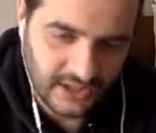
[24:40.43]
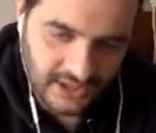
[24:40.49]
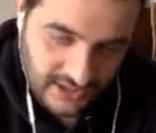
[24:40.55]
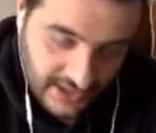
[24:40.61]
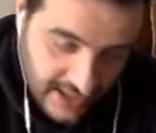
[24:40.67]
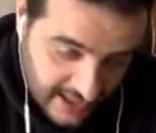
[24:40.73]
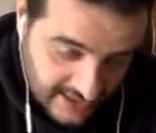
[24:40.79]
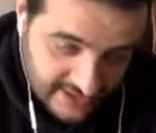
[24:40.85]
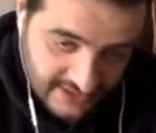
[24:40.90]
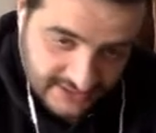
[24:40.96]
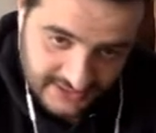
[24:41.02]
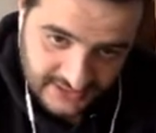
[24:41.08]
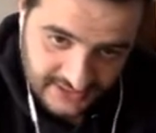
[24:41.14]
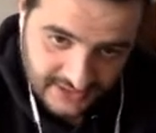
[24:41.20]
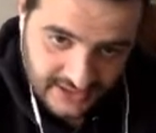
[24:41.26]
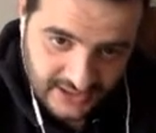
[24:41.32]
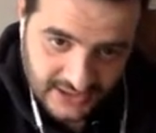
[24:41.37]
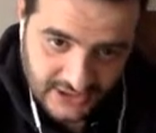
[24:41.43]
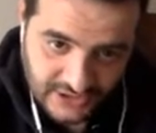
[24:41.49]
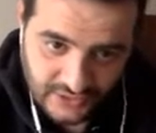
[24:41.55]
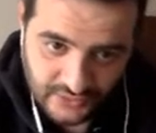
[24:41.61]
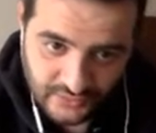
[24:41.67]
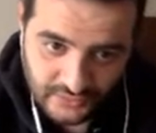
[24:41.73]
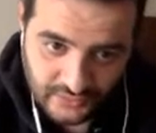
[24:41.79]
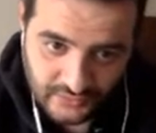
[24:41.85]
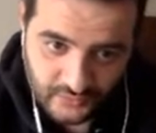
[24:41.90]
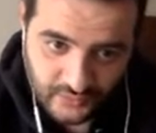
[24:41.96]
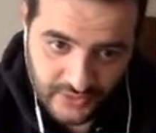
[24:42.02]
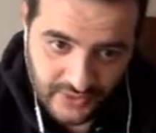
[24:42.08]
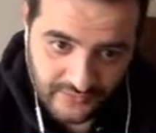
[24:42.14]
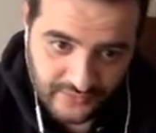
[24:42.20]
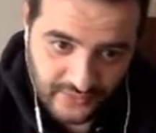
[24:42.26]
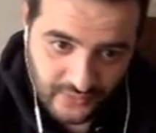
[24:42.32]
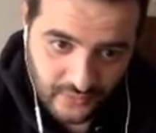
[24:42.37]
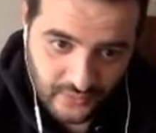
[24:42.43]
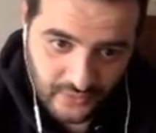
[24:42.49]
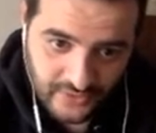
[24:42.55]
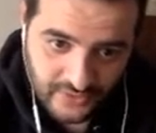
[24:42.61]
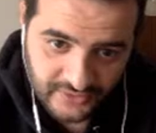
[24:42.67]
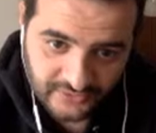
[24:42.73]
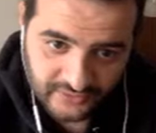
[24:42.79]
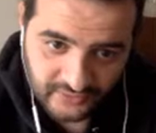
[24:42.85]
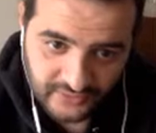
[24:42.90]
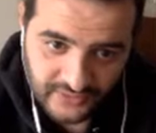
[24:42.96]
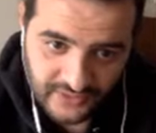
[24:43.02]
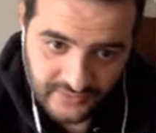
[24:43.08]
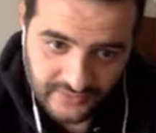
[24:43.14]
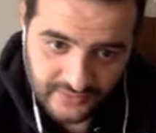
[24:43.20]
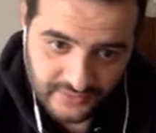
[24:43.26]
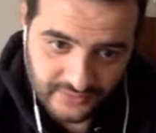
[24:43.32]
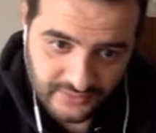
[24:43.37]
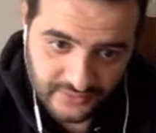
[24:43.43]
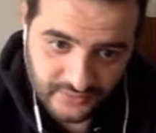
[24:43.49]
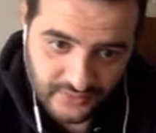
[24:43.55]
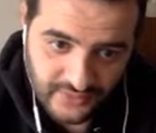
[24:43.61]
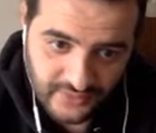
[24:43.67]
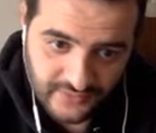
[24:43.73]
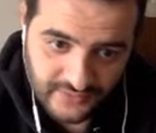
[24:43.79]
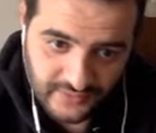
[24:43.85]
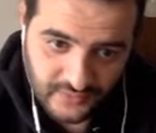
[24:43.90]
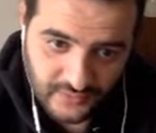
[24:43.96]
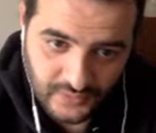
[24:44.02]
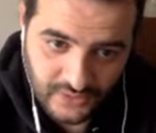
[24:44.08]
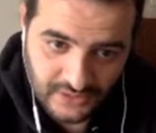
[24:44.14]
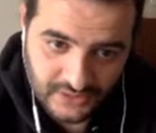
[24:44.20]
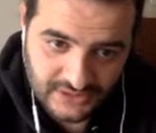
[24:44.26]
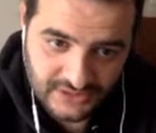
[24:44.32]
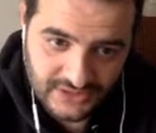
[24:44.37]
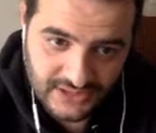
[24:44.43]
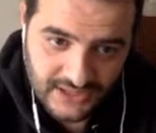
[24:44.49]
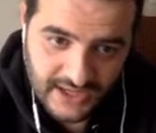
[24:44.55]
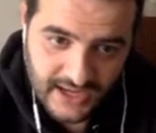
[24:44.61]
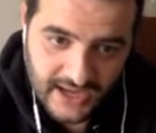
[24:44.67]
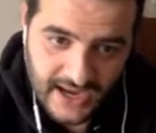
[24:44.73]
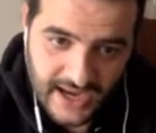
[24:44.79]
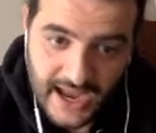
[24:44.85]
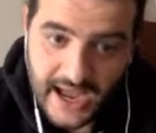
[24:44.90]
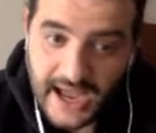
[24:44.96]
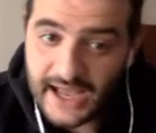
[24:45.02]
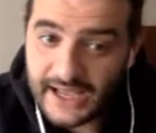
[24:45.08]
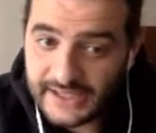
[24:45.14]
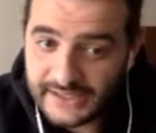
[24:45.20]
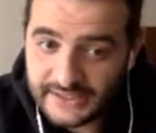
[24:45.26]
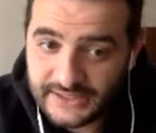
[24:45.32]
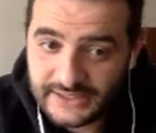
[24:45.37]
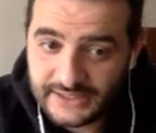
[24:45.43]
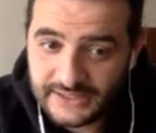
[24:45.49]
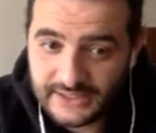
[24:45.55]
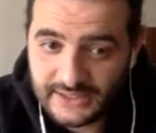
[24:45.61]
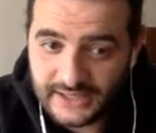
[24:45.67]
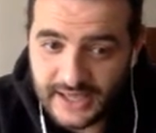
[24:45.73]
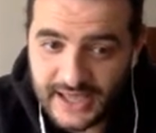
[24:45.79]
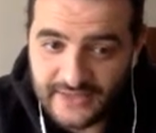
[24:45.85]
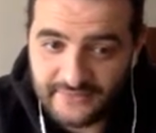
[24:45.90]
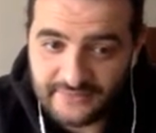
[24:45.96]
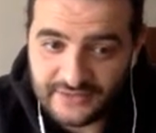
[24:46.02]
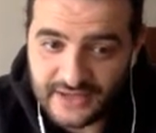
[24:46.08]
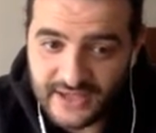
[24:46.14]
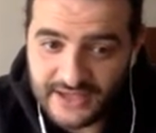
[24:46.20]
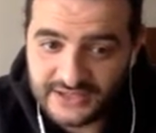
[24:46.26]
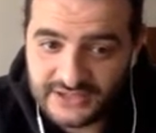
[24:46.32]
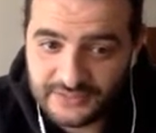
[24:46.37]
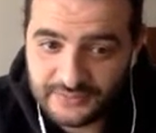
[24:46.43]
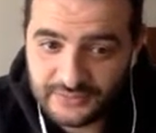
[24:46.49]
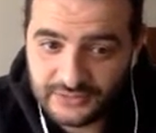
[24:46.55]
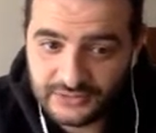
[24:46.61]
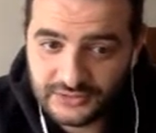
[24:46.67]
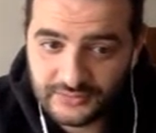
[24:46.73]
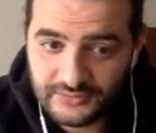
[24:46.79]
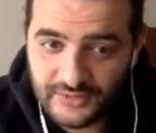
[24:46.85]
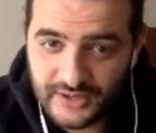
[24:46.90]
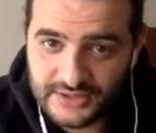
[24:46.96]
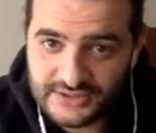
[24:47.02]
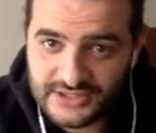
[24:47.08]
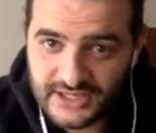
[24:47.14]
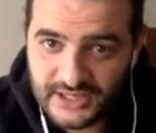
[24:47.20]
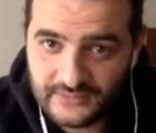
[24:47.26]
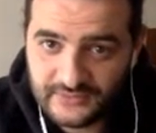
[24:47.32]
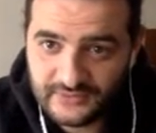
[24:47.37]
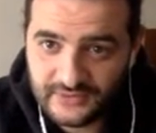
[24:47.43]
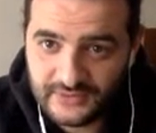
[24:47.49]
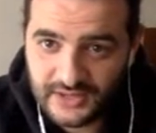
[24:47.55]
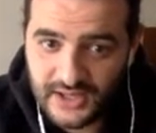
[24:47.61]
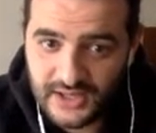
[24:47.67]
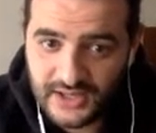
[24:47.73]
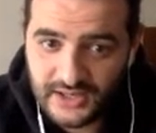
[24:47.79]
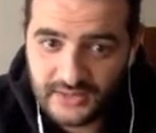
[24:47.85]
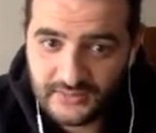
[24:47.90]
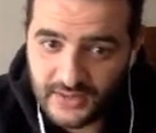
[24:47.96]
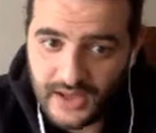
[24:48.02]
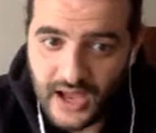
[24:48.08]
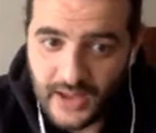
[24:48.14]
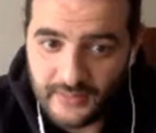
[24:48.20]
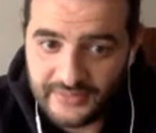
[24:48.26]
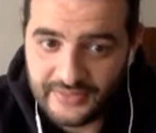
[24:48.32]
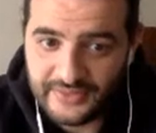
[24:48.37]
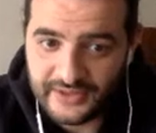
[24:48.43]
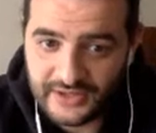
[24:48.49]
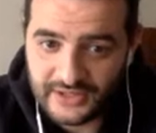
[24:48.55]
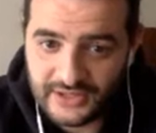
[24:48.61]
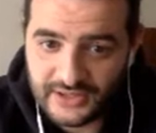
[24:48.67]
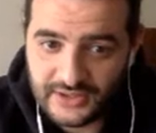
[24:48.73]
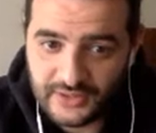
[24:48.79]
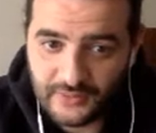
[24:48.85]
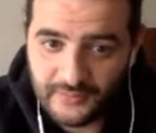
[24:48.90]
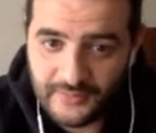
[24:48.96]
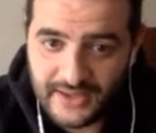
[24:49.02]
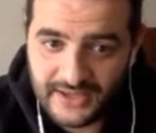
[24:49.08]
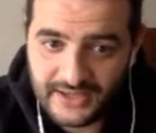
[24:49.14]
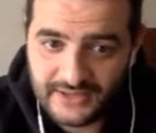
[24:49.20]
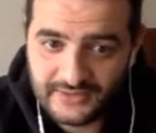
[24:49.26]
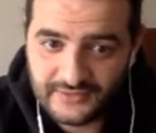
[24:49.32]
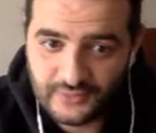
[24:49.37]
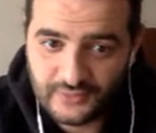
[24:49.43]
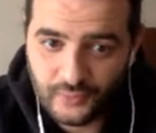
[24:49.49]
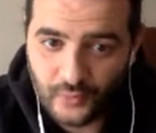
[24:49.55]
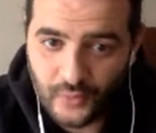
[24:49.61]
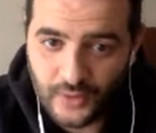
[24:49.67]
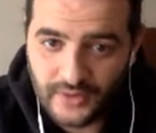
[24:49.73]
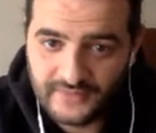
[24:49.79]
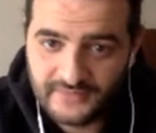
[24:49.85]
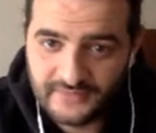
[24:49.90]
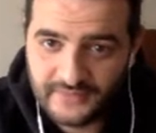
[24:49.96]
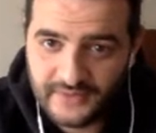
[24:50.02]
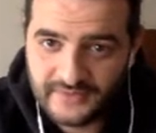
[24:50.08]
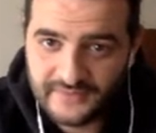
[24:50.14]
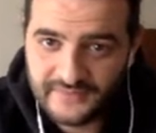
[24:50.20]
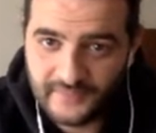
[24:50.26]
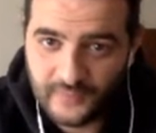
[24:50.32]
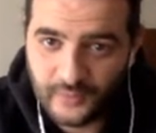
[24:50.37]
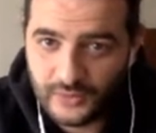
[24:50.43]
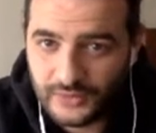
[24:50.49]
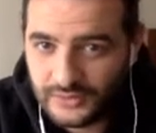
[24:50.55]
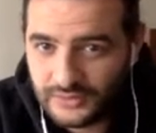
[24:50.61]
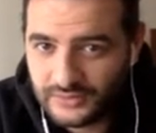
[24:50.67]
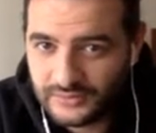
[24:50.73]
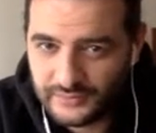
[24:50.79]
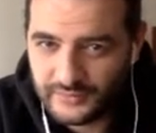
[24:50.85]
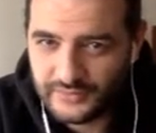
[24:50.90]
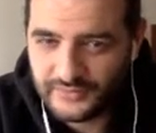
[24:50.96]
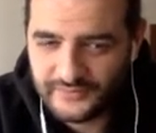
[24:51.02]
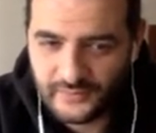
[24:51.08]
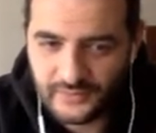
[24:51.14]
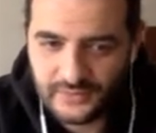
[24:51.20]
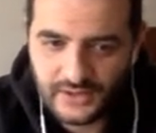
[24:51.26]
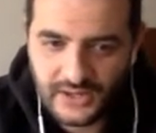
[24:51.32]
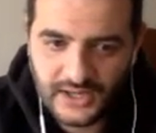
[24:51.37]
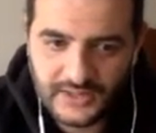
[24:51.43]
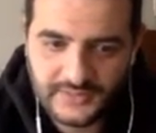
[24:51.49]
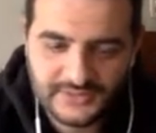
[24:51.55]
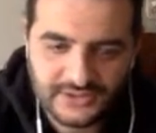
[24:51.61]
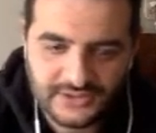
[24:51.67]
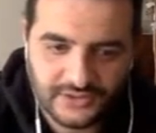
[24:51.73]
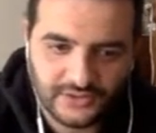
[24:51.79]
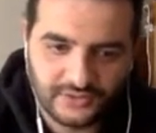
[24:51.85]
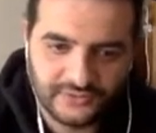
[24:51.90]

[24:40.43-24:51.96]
yes, he can do whatever he wants whenever he wants. I have yet to put LeBron James in a lineup. I'm thinking he'll make it into one of my 3 or 4 lineups.